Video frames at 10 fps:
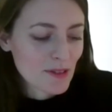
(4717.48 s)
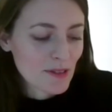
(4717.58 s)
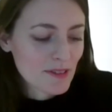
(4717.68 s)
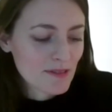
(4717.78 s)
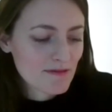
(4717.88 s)

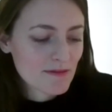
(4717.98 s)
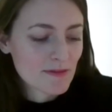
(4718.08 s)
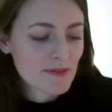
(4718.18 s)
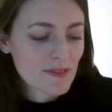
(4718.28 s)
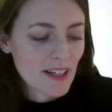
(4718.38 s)
for
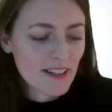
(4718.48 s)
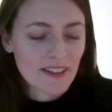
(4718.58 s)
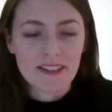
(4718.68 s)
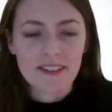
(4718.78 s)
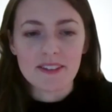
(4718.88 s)

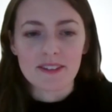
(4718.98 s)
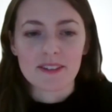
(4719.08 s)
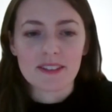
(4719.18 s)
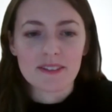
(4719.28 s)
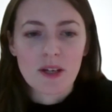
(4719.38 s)
highlighting the